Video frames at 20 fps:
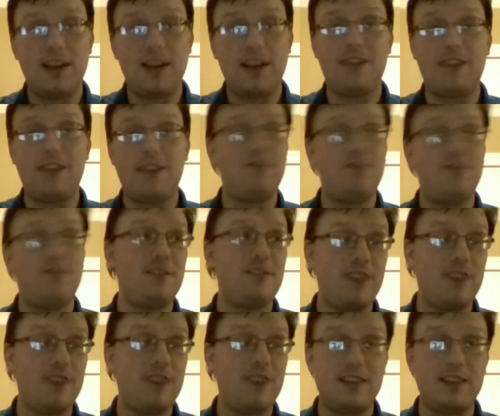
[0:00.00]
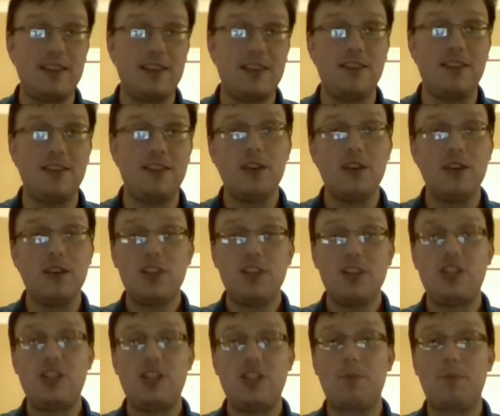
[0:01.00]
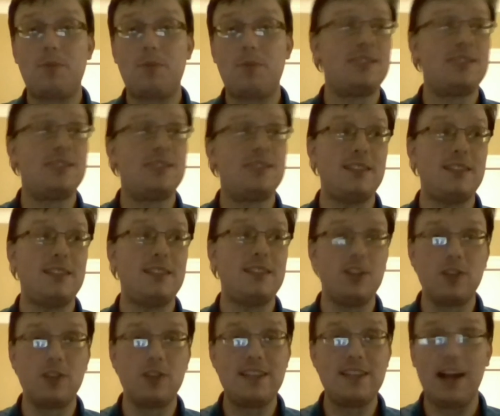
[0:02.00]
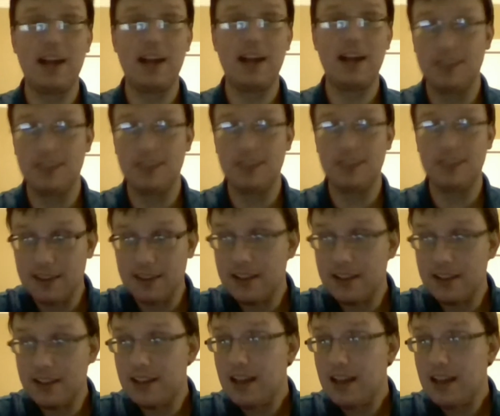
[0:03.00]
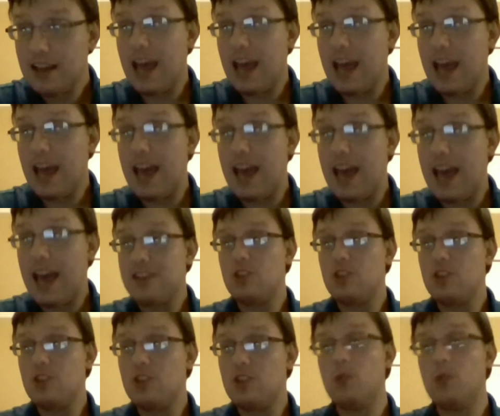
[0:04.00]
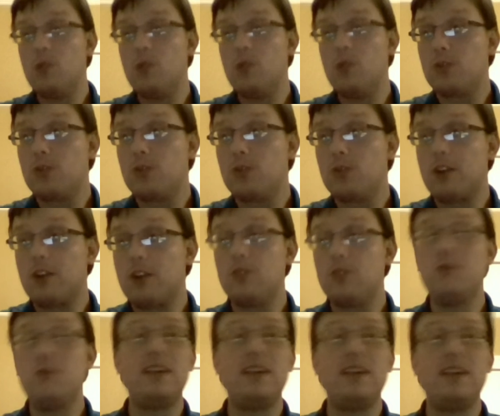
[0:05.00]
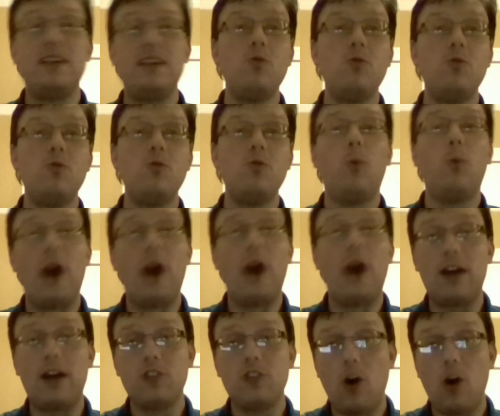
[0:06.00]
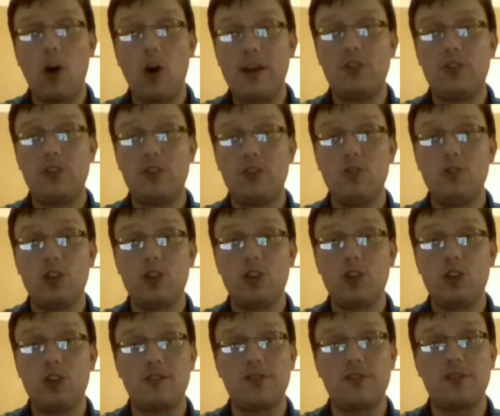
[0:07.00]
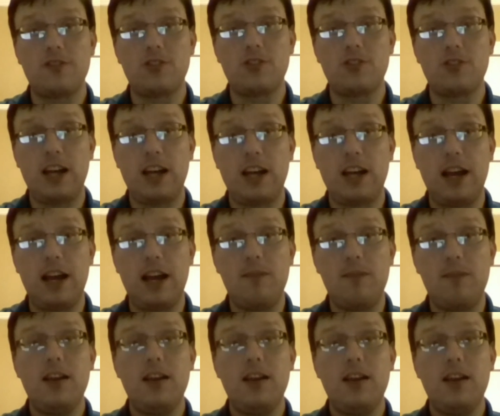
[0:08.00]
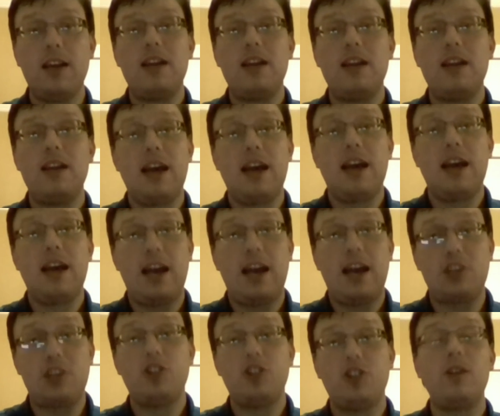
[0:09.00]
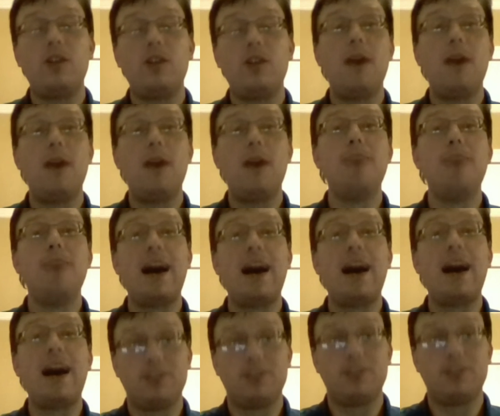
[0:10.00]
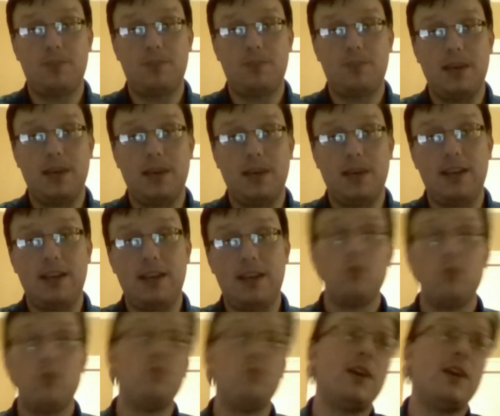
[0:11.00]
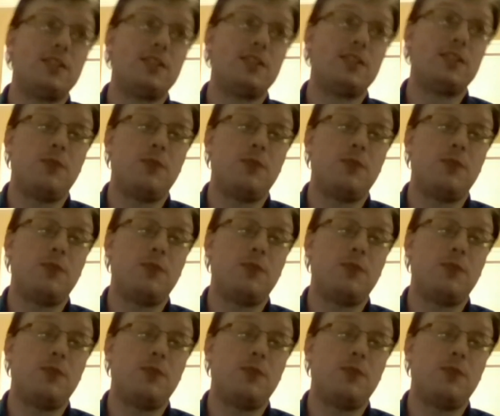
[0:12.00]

at temperate 60-degree Delta, and do it with a runner who while going 2 turns for the first time, has shown miler speed as